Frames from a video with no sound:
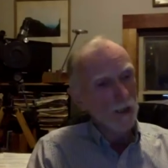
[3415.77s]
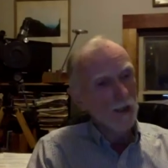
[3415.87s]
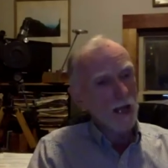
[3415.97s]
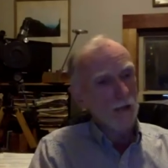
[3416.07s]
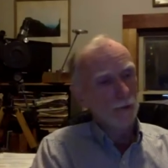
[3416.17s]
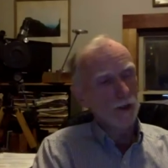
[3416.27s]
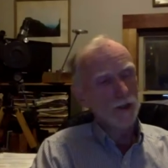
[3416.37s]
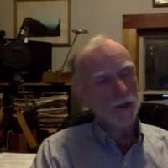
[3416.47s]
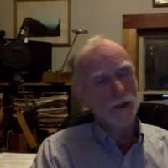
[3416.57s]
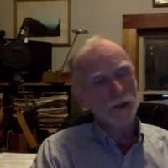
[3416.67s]
the
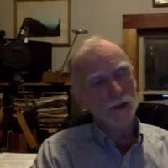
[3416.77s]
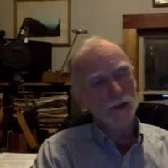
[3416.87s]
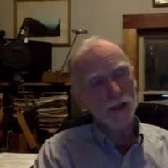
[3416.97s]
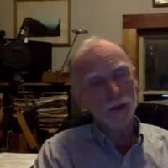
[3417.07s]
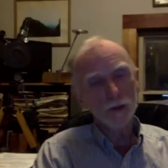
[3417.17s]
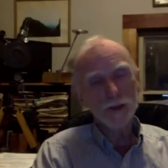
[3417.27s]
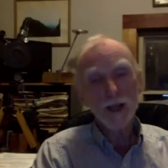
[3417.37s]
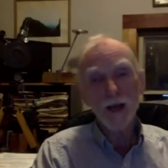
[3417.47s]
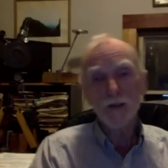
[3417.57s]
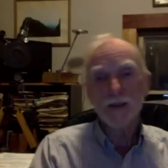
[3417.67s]
abolitionists in Saint Lawrence
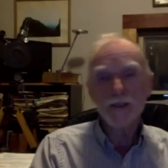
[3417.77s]
County.